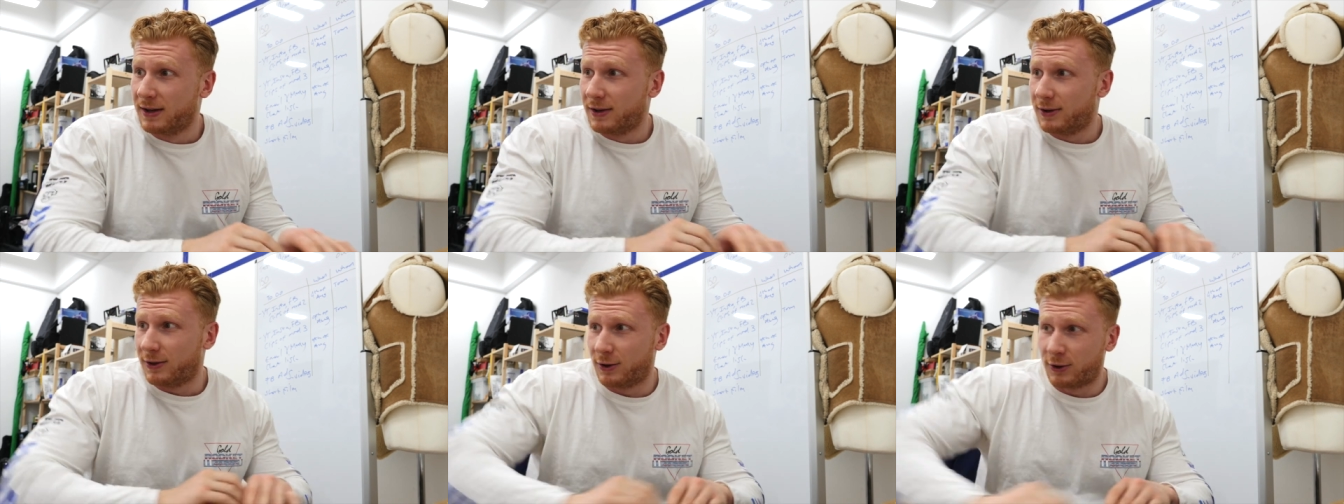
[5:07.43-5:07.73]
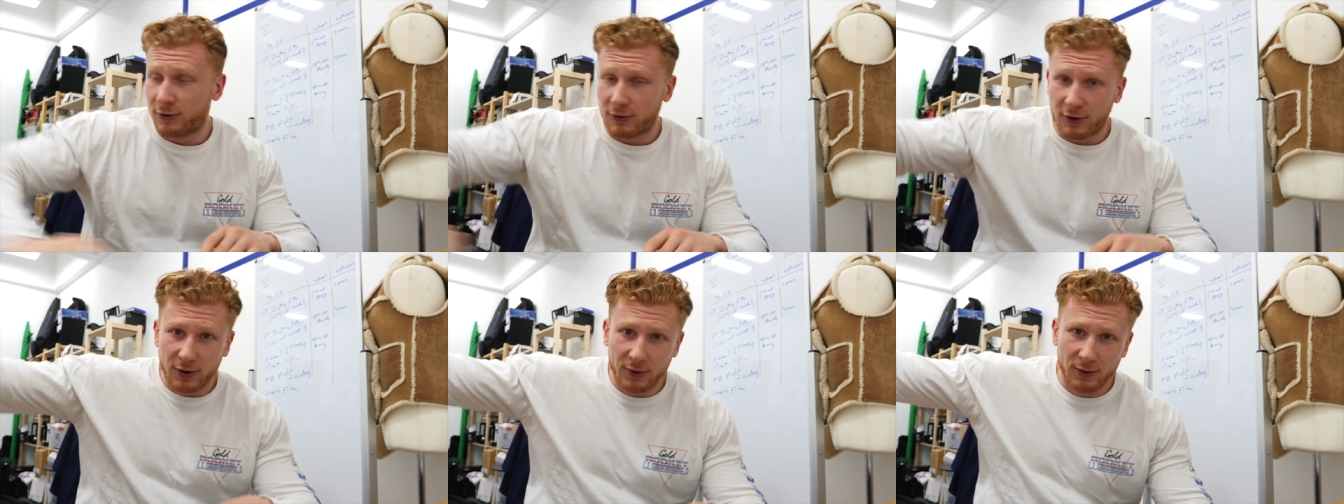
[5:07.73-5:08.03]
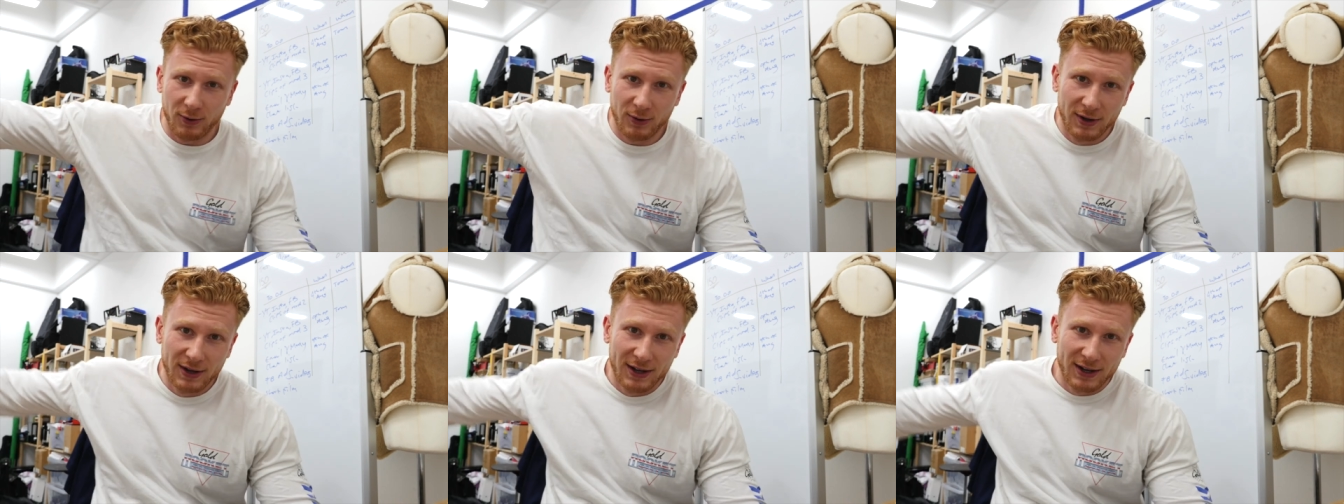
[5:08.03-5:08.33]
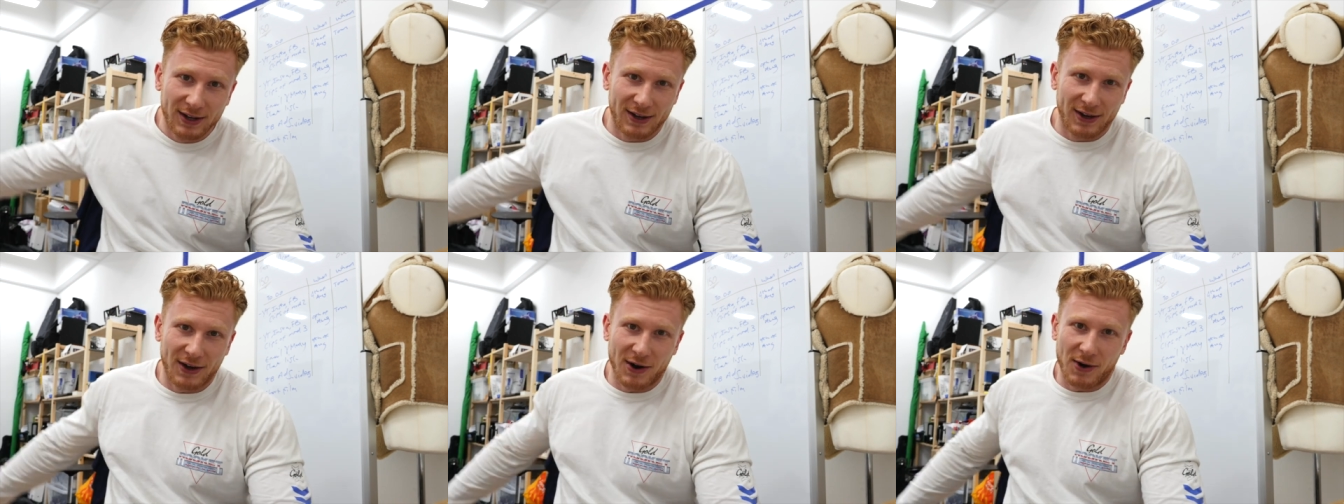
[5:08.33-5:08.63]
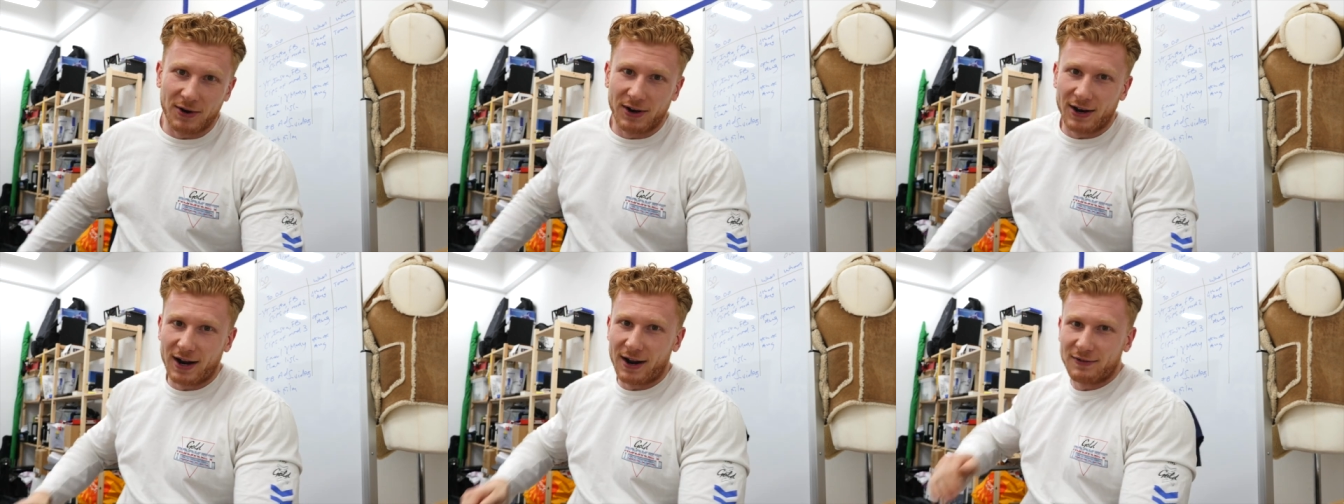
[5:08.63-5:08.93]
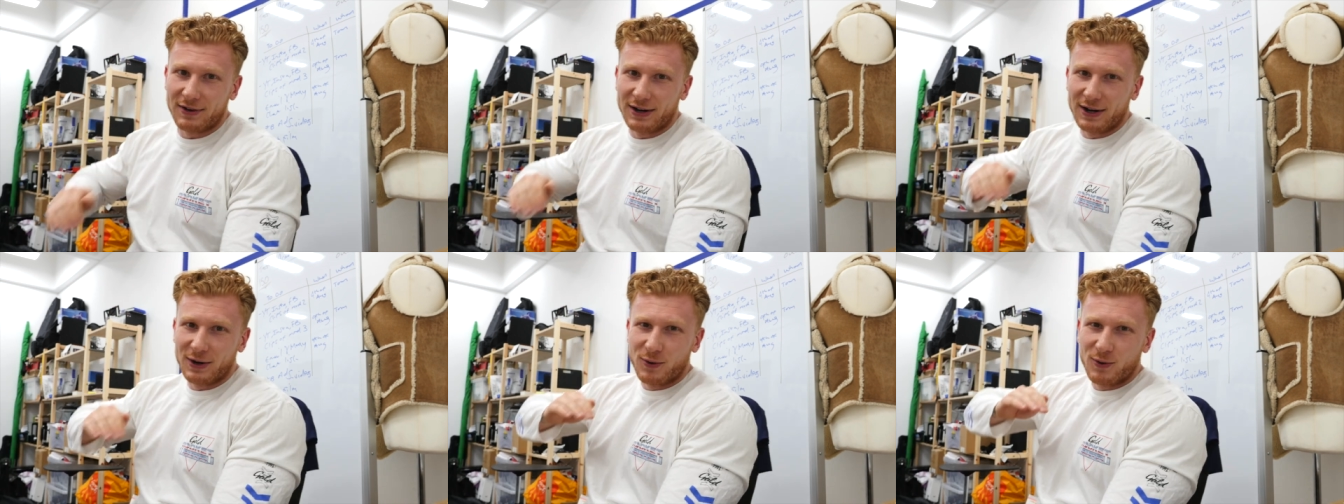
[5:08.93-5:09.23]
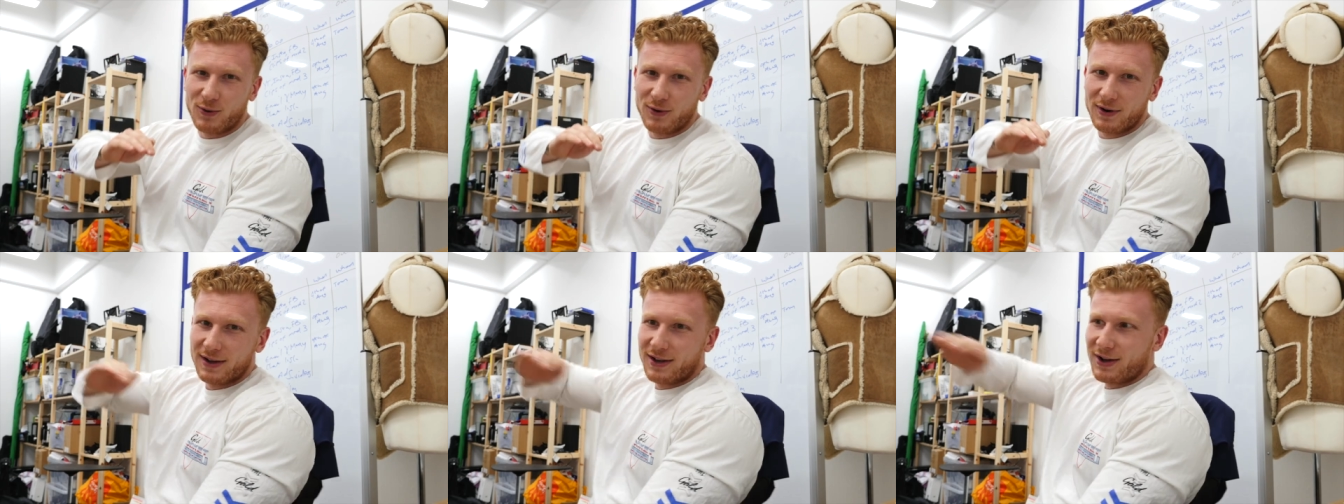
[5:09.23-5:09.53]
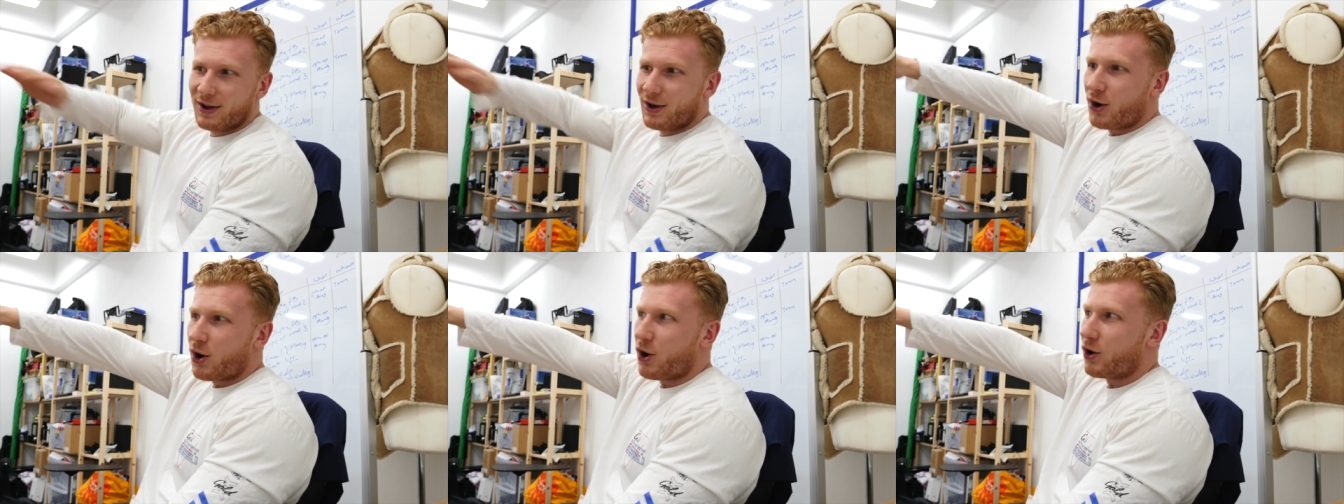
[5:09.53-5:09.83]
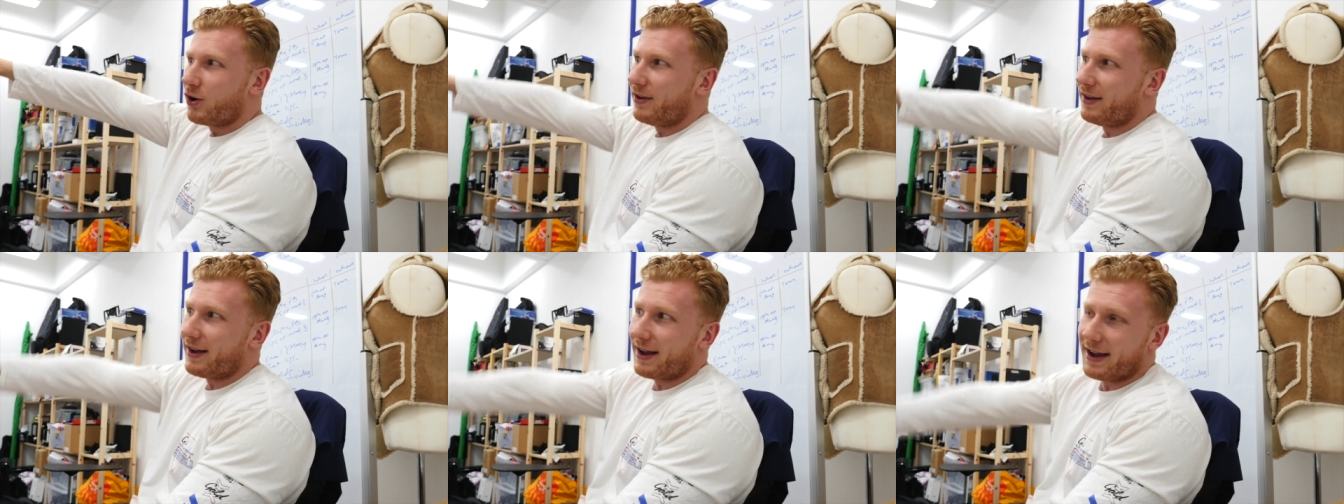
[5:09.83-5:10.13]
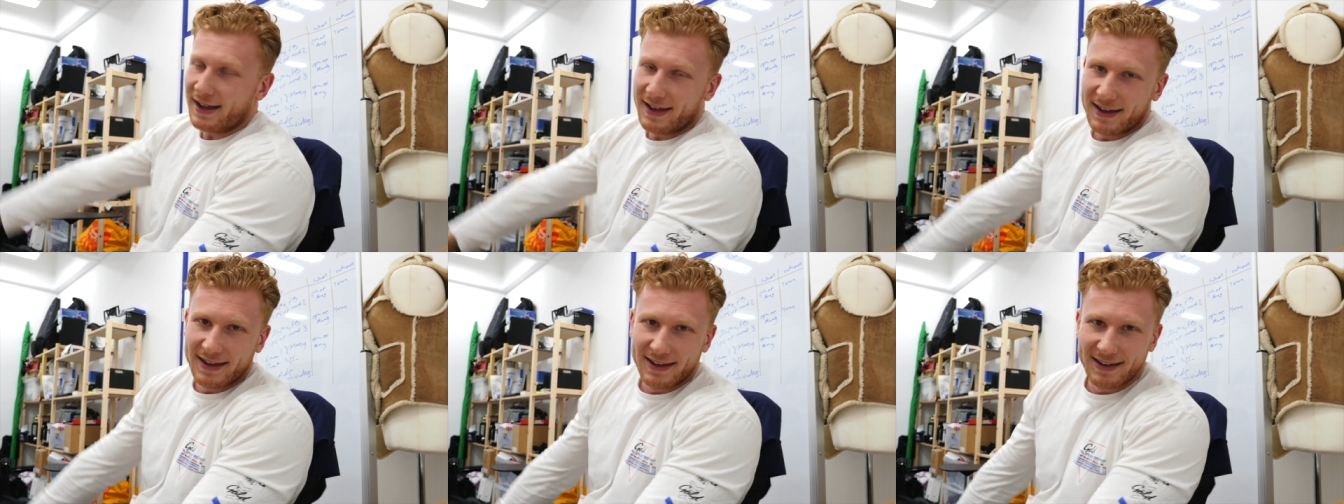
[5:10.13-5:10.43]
the crew can go on a lovely little holiday.